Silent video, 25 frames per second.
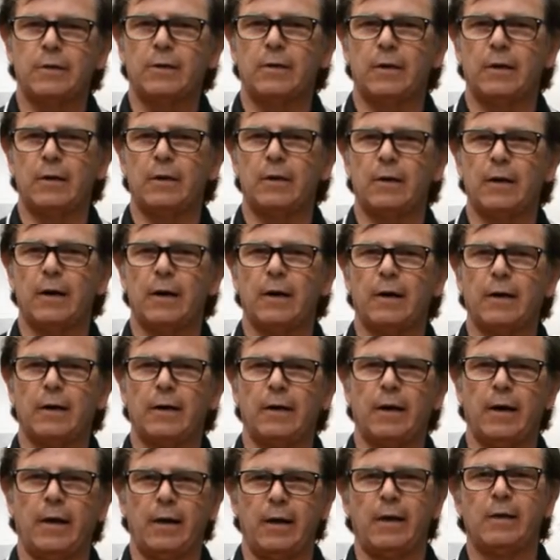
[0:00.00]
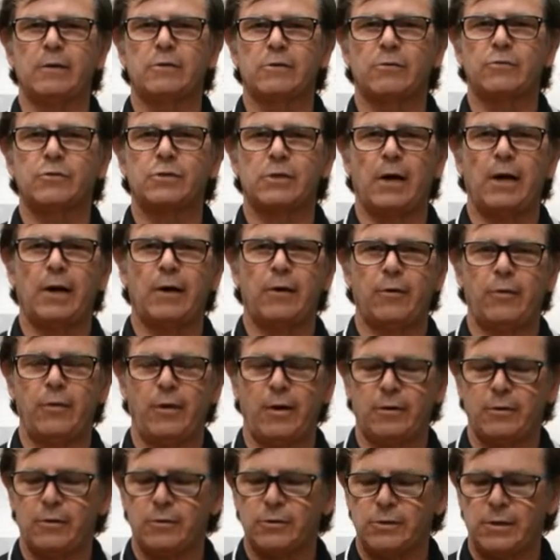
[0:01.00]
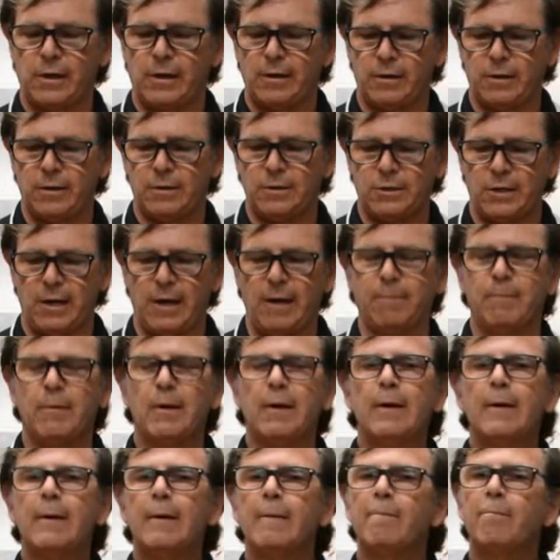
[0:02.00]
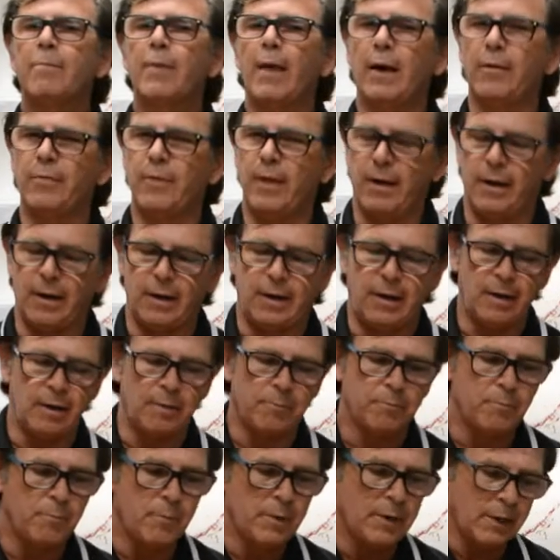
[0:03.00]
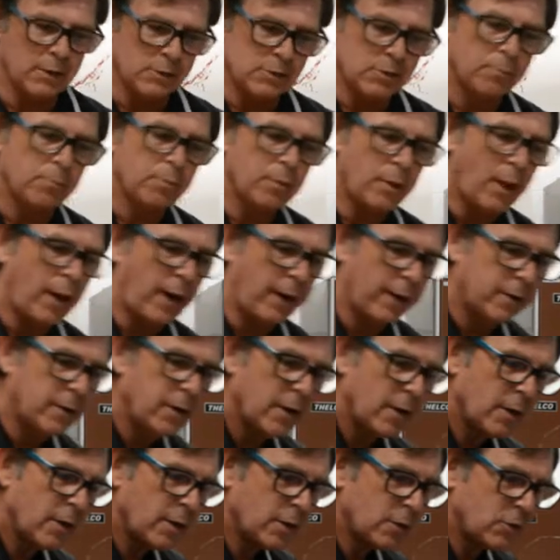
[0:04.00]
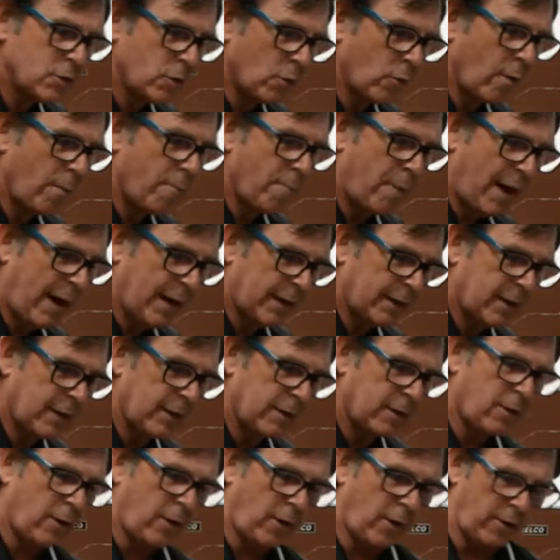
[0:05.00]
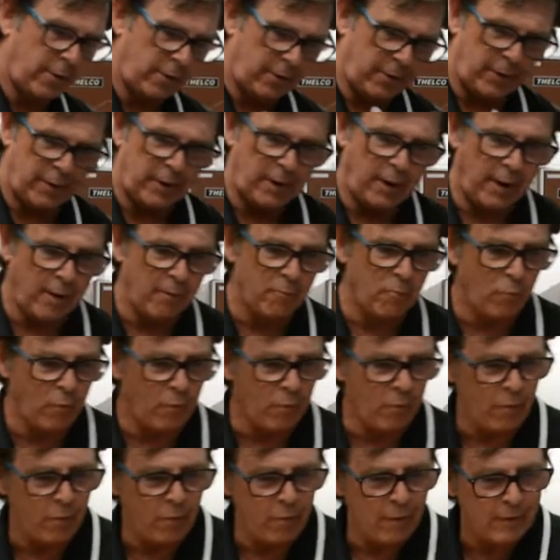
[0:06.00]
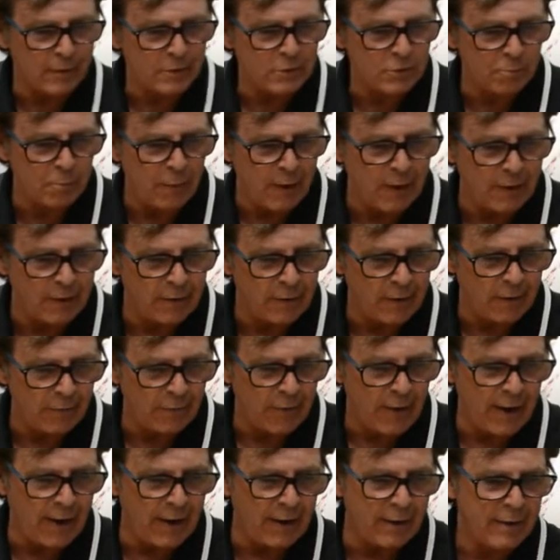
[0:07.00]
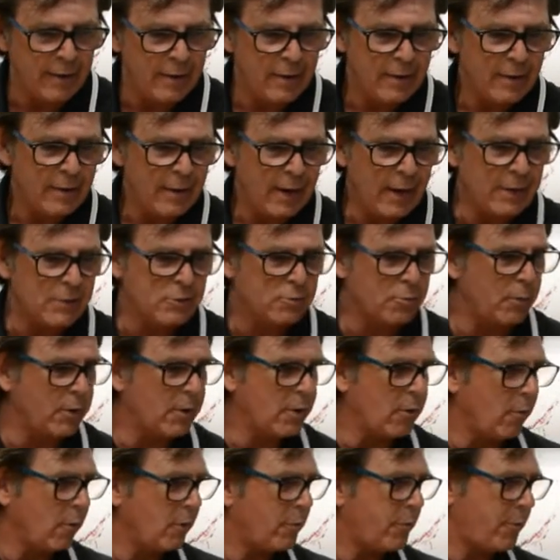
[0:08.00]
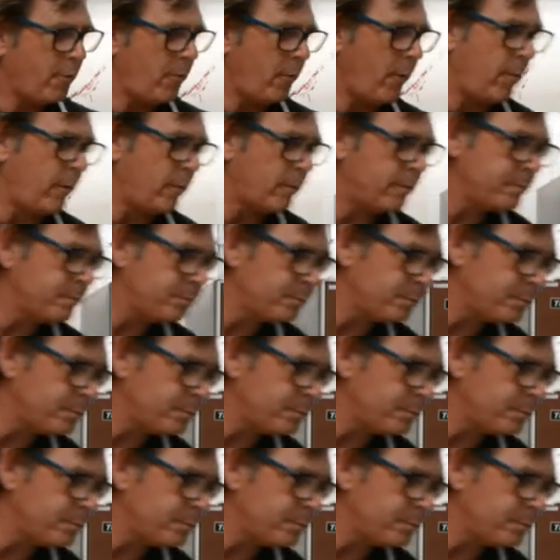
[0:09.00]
to the adhesive side or the underside of the tape, and then it gets applied to a backing card. And again, we'll expand on that as we go through.